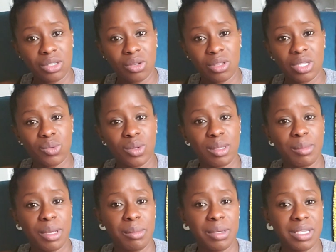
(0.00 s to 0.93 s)
So this way the
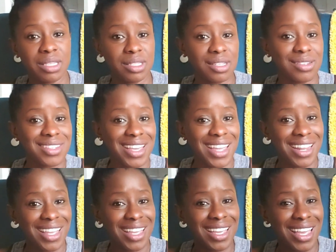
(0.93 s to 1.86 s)
baby is still
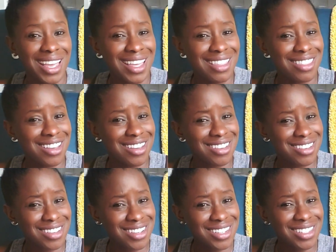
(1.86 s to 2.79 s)
getting the
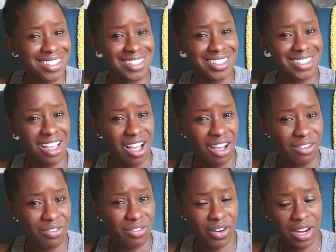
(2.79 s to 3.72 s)
good stuff,
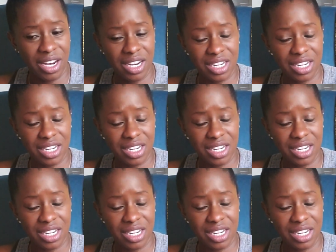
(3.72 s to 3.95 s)
right?